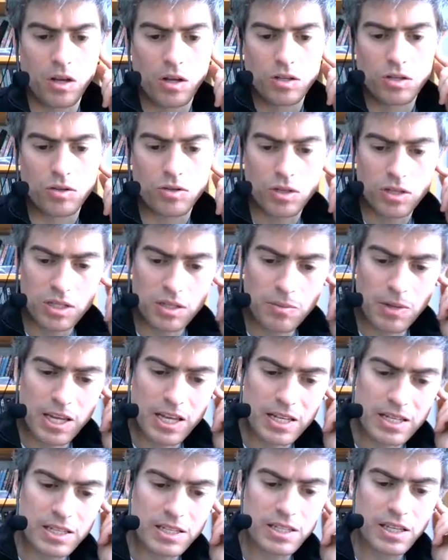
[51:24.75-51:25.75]
So the system
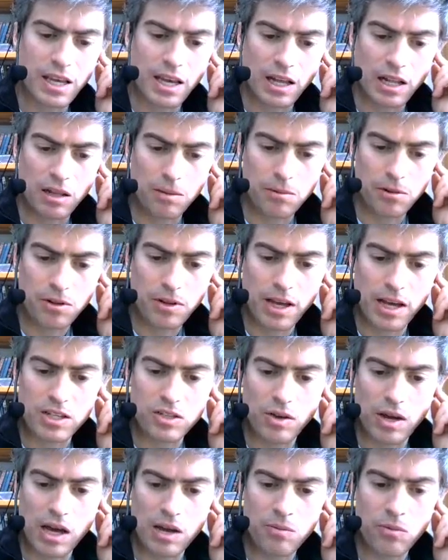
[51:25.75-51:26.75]
is scalable. As
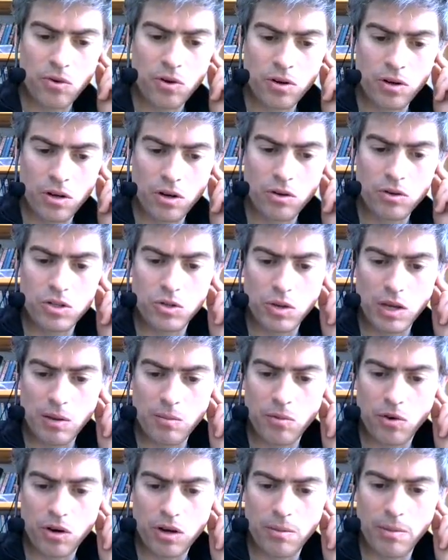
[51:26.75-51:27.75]
you add more nodes, you get
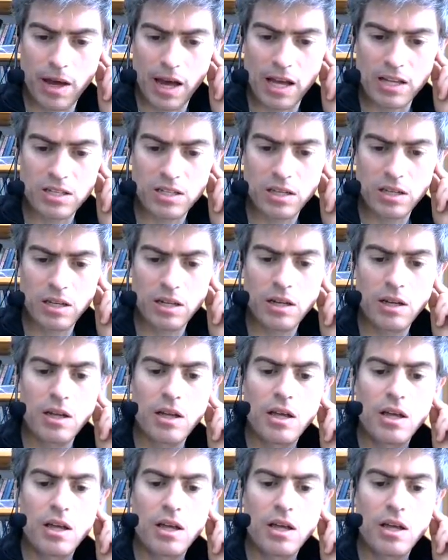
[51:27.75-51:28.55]
more capacity.